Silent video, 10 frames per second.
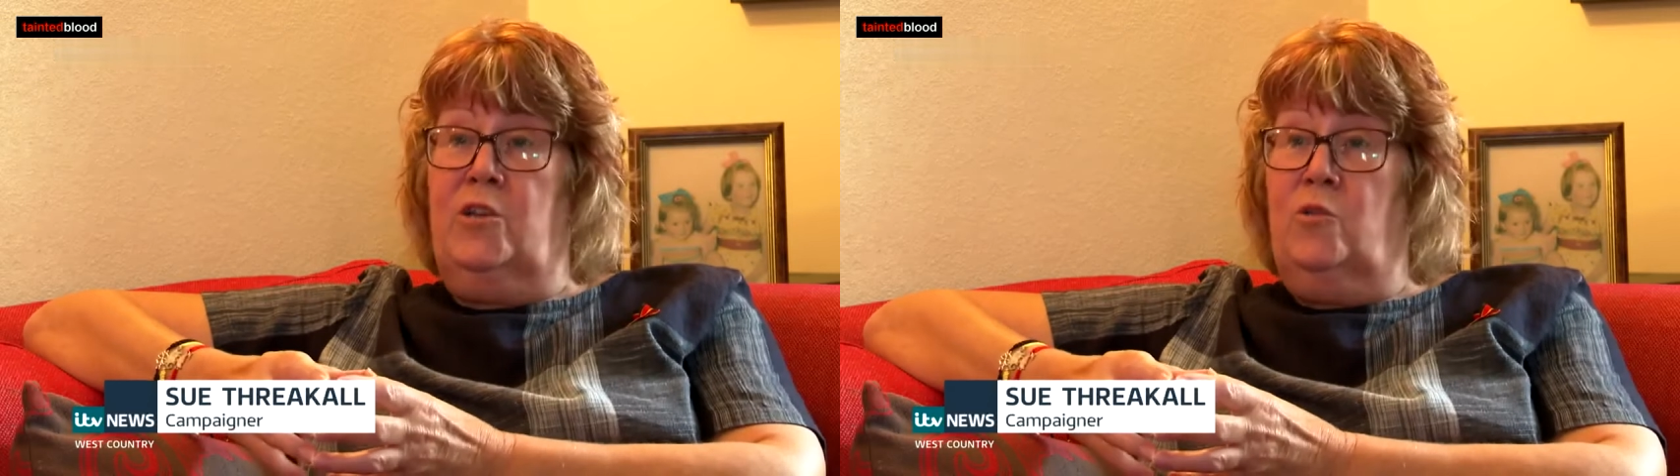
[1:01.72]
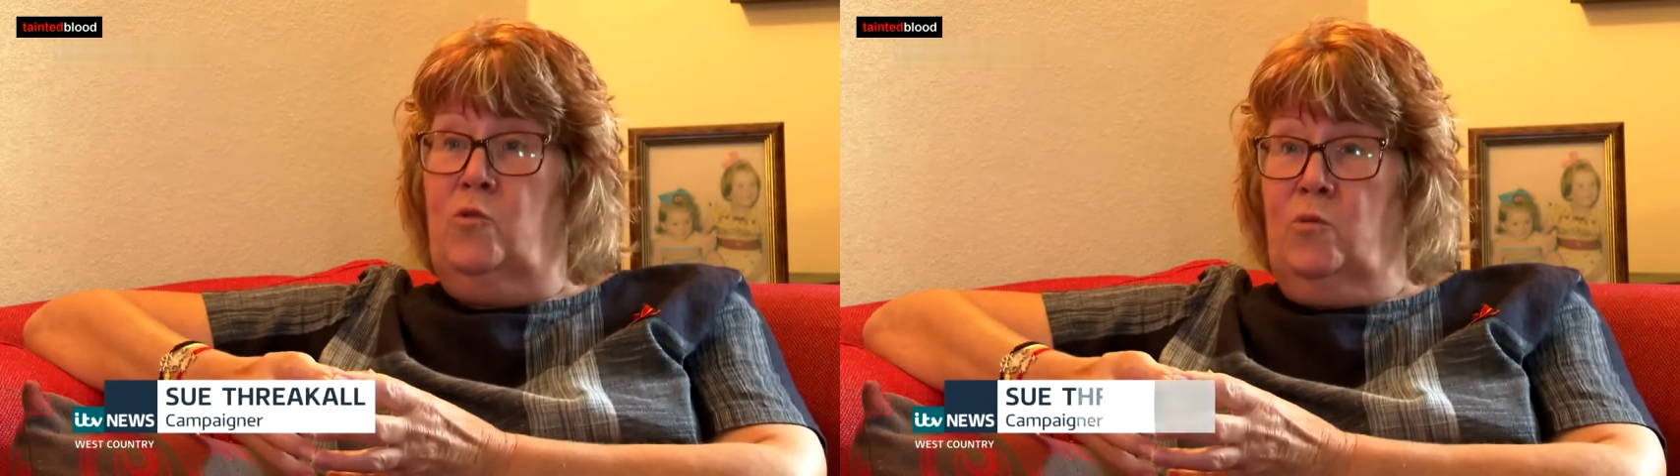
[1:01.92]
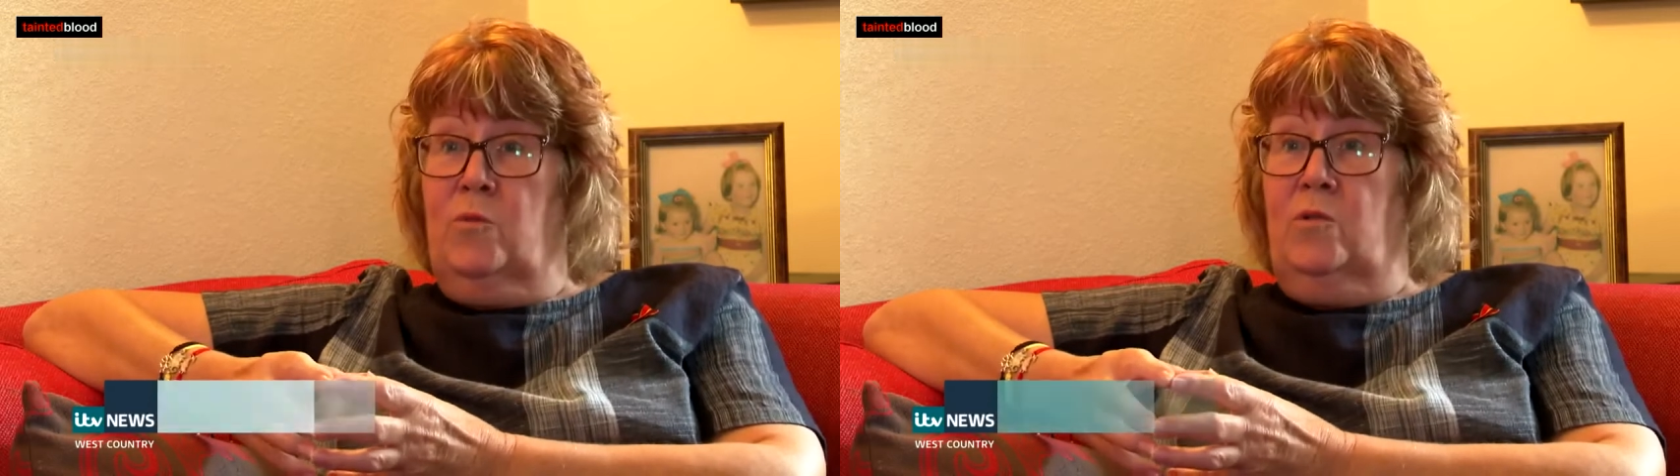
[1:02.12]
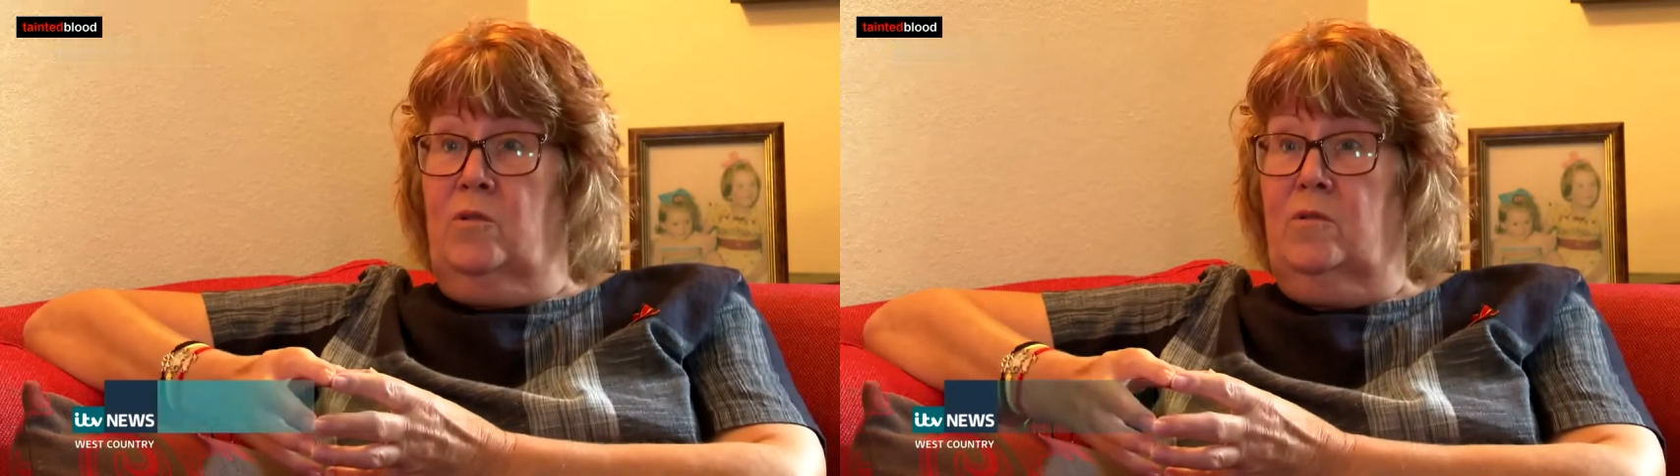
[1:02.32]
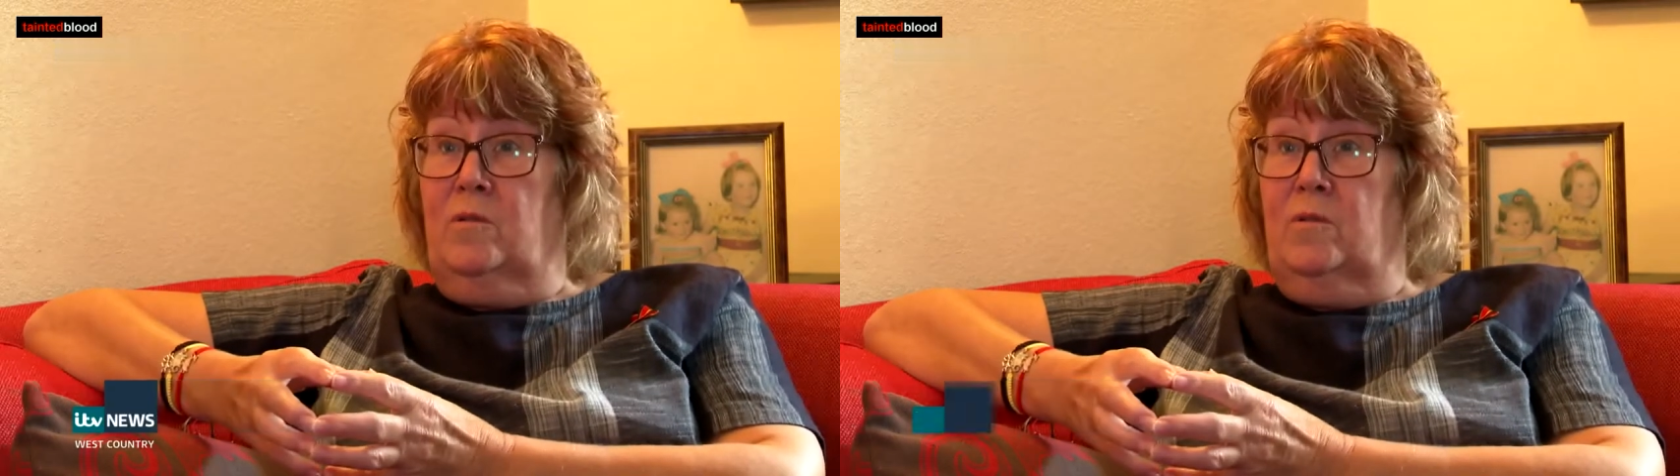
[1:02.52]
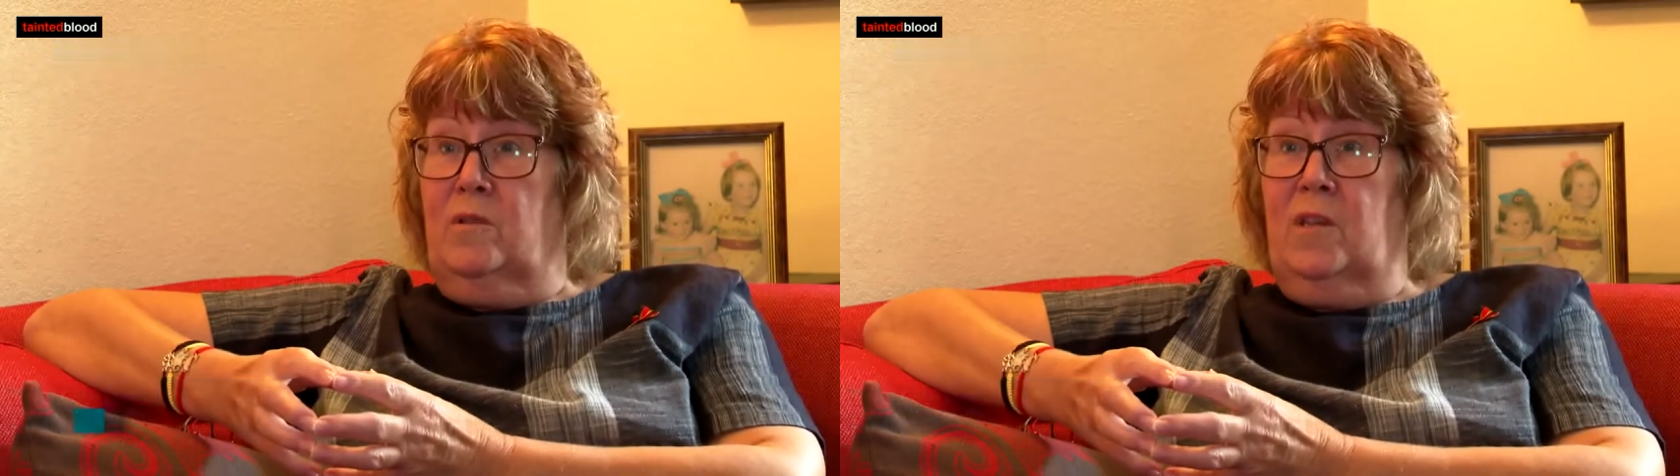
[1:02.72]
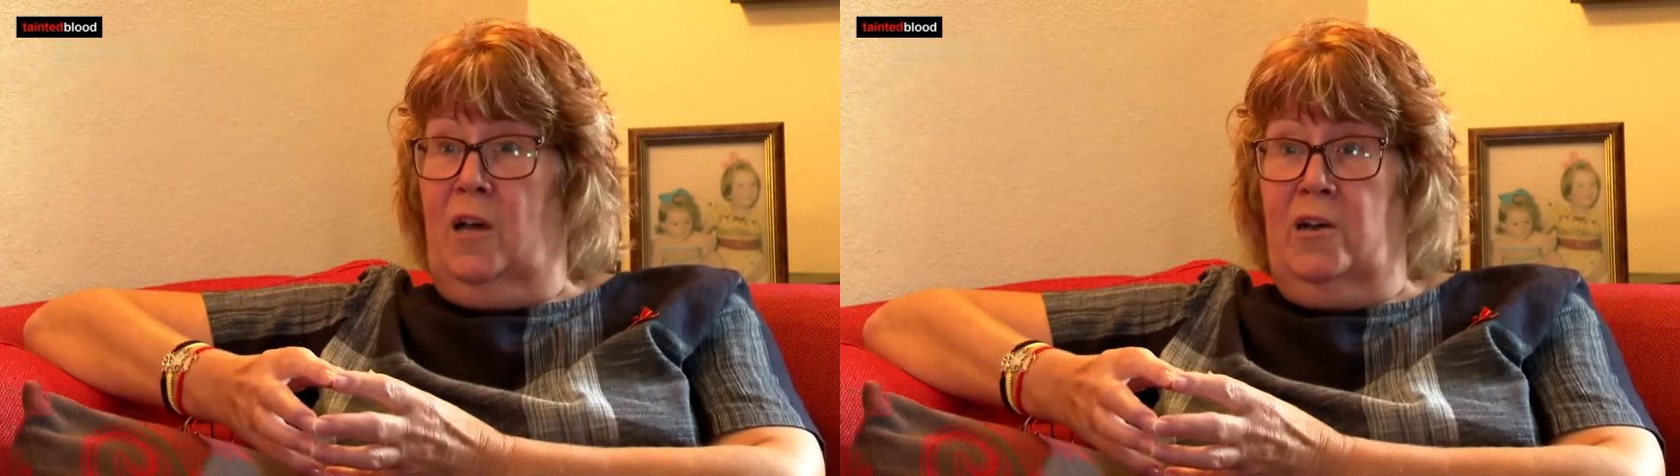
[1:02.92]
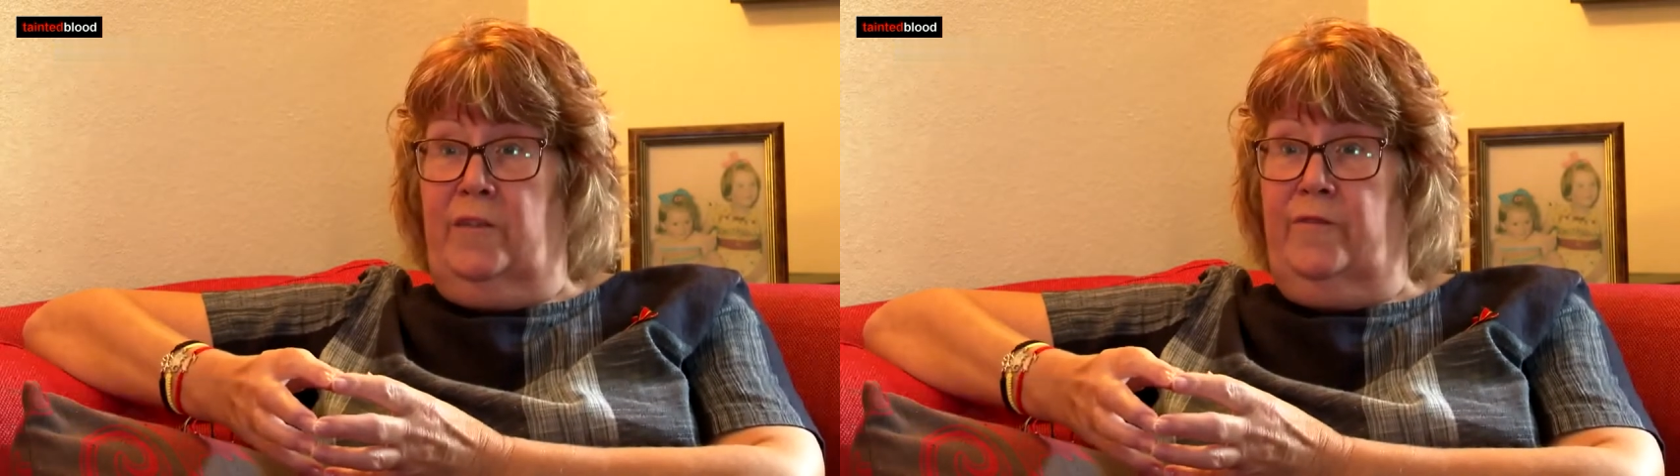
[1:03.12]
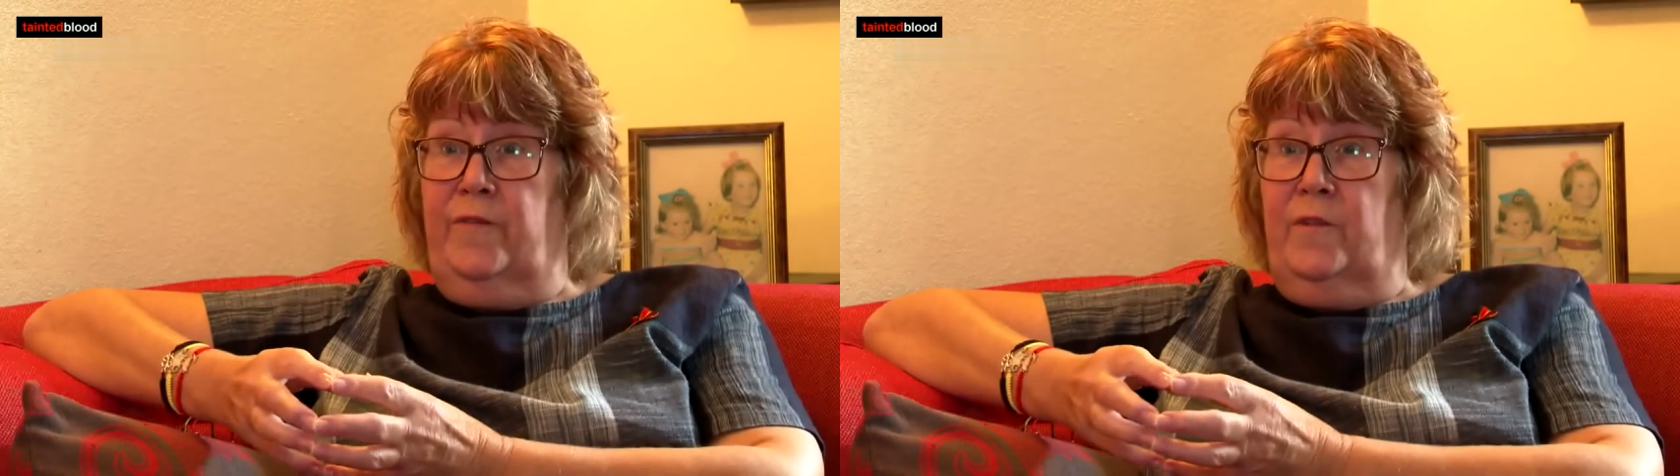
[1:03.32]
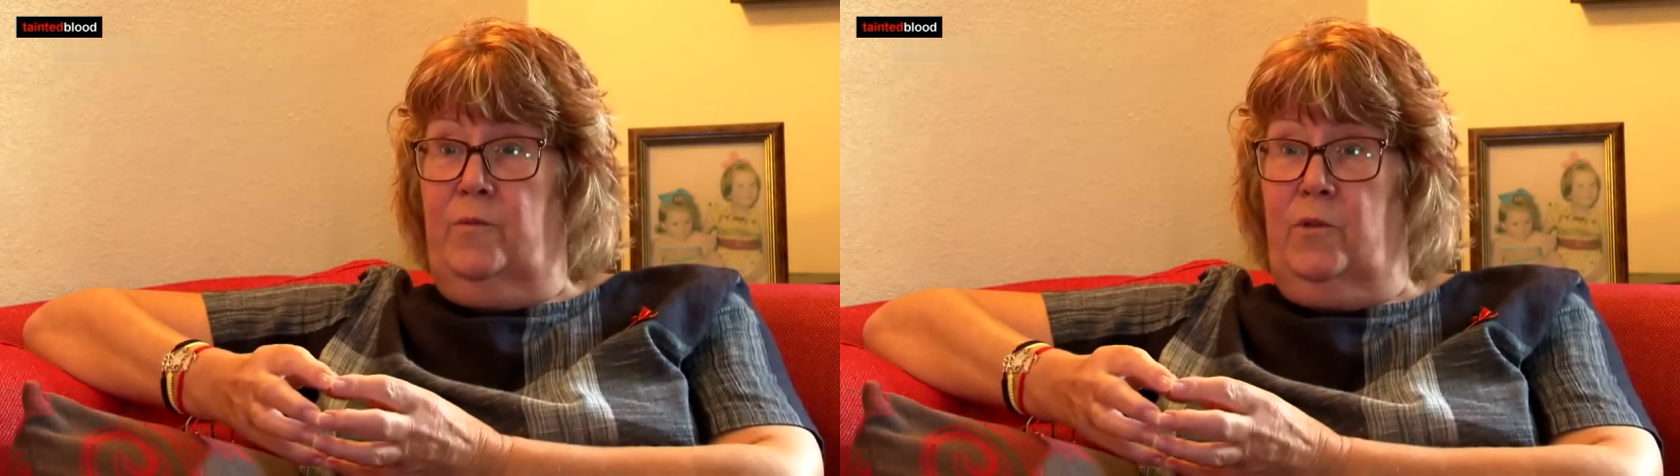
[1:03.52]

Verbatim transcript: a normal life